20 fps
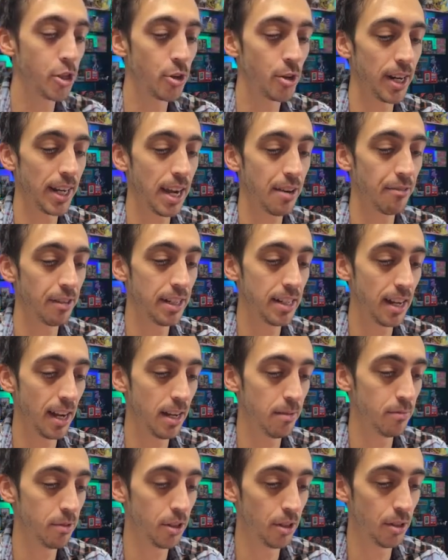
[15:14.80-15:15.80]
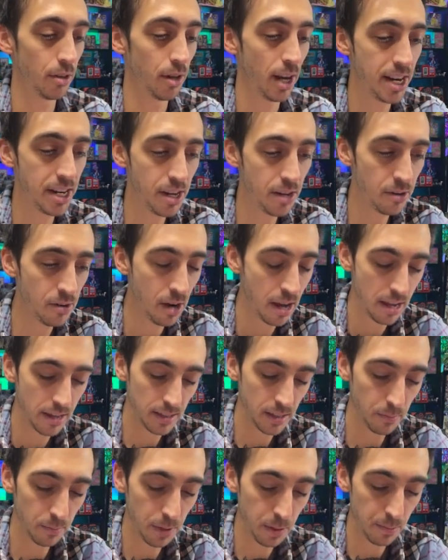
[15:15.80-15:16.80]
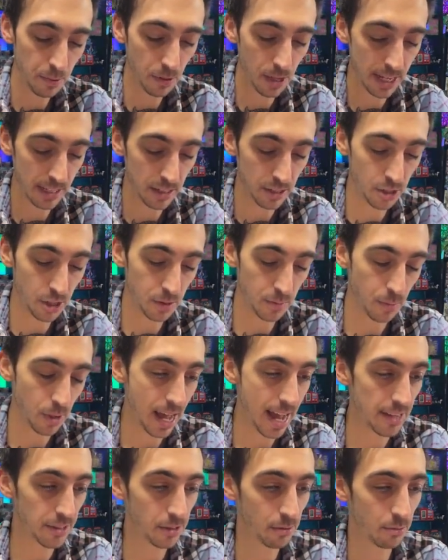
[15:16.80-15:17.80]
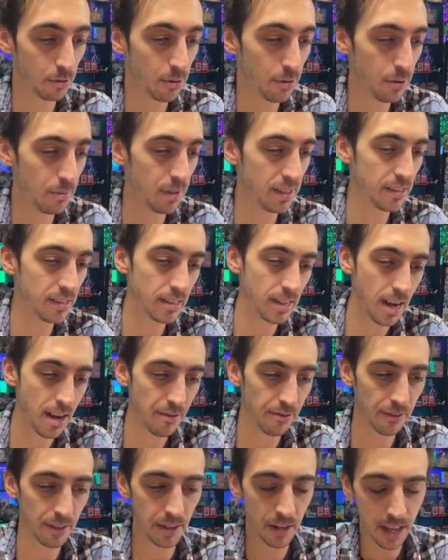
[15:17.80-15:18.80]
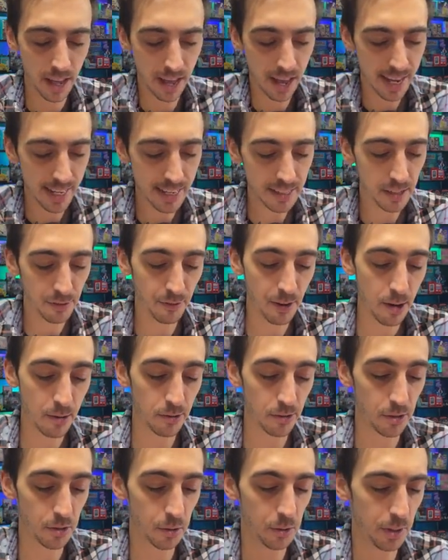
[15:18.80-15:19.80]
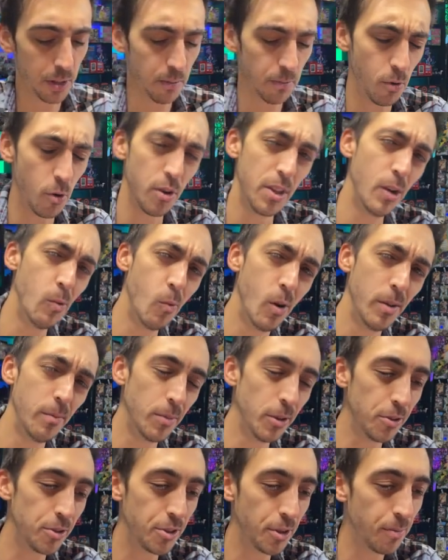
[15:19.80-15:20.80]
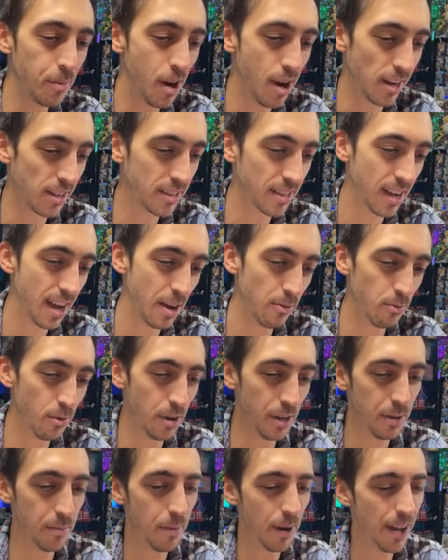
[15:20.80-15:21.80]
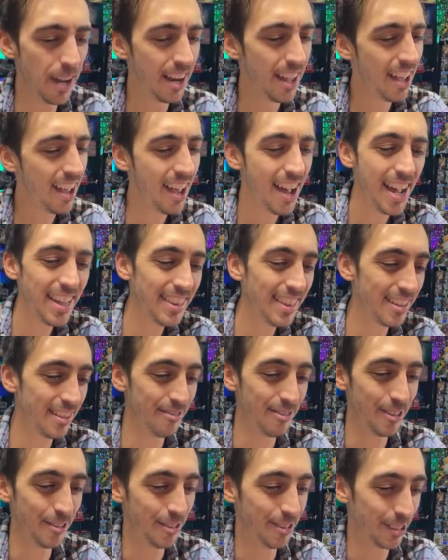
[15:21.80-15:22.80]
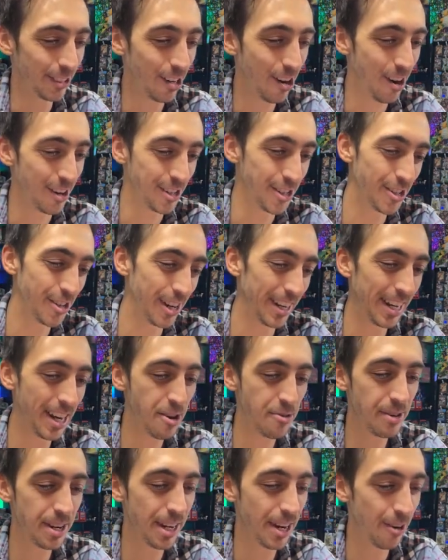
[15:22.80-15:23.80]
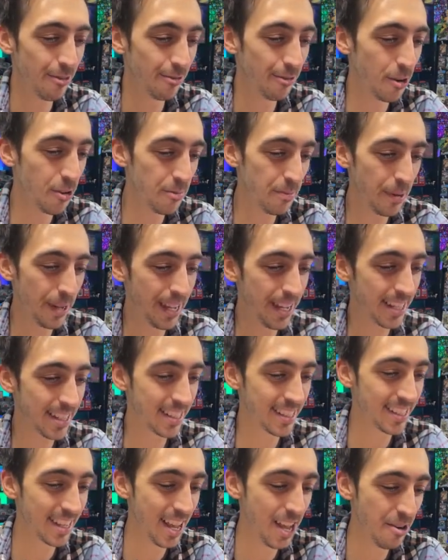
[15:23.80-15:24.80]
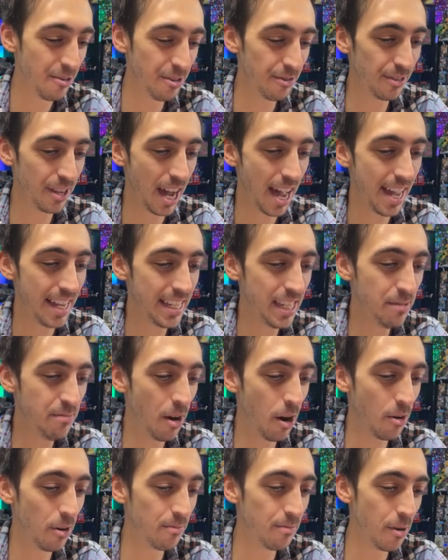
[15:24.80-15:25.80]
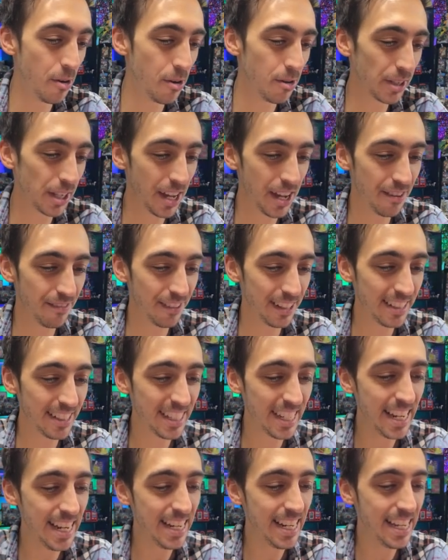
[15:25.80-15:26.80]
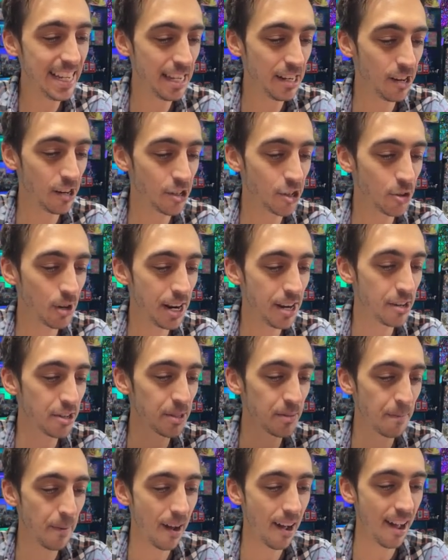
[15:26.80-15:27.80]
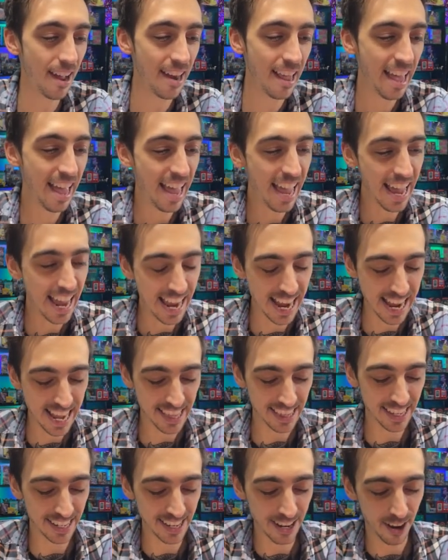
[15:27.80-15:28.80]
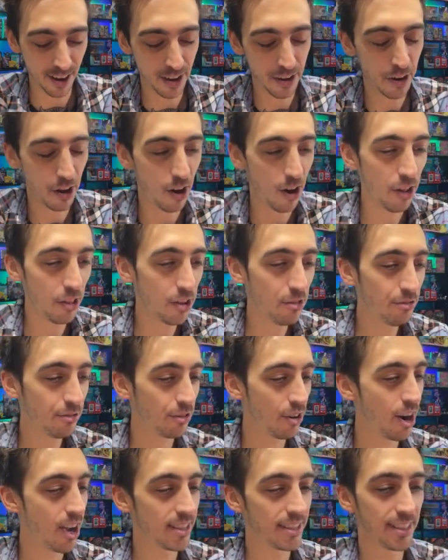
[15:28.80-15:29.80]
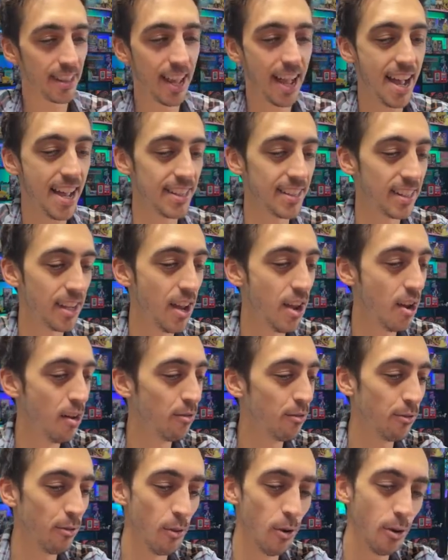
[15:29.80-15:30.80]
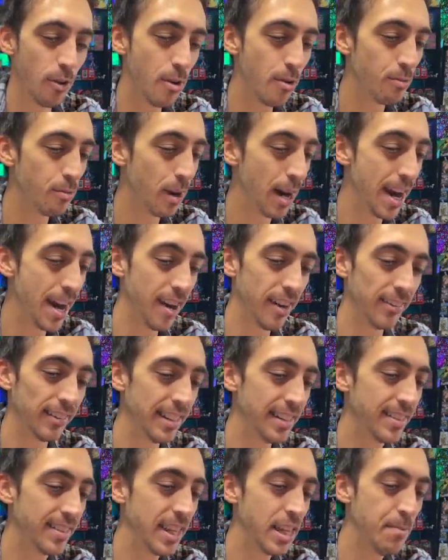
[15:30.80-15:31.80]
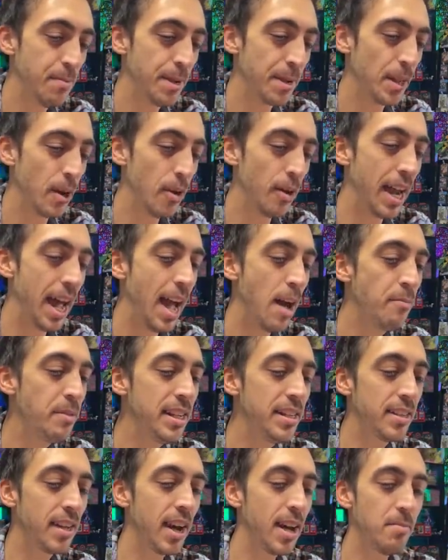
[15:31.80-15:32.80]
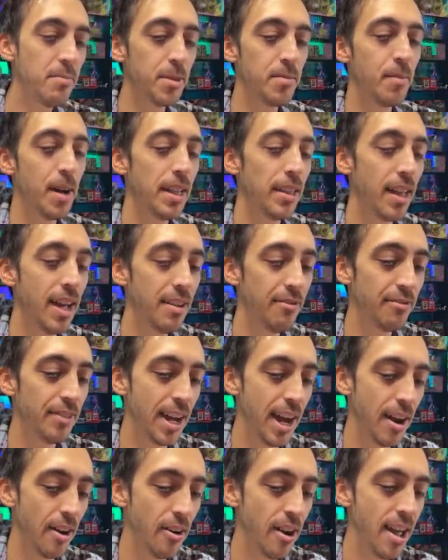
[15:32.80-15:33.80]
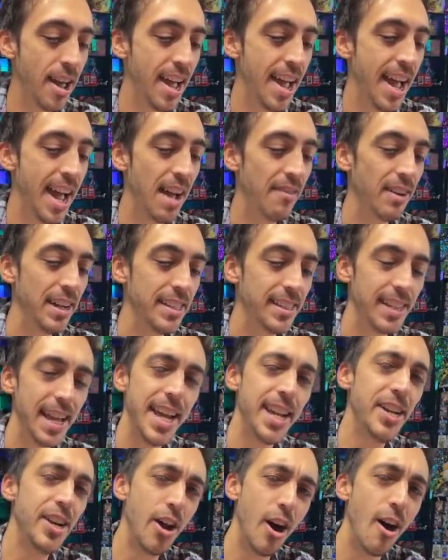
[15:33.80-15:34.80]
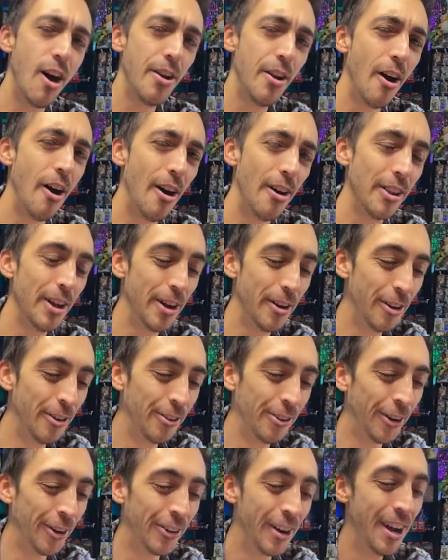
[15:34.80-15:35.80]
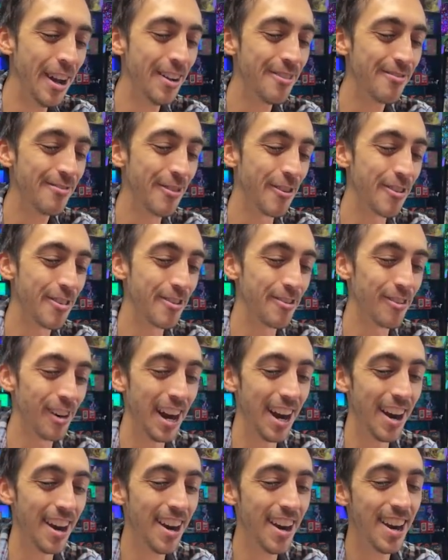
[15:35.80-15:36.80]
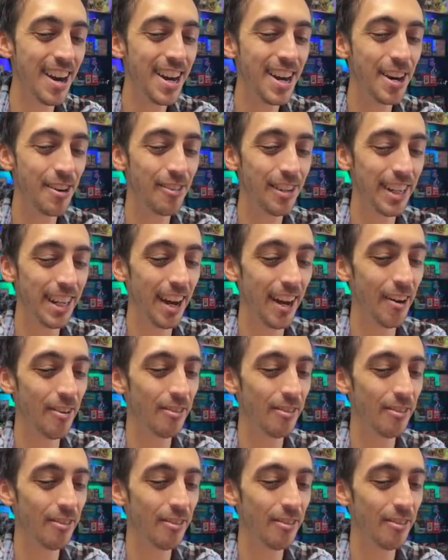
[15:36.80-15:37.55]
trick every time too. I know some people like to just blast through them and stuff, and I guess if I was doing more than one booster box, I would, but I love doing the card trick. Here we go, Vulpix. We've got Emo Emolga, Victini in our trainer spot, and the non-holo Frostlass for the rare. Let's keep it going. How many times in my life now have I said non-holo for the rare? Here we go.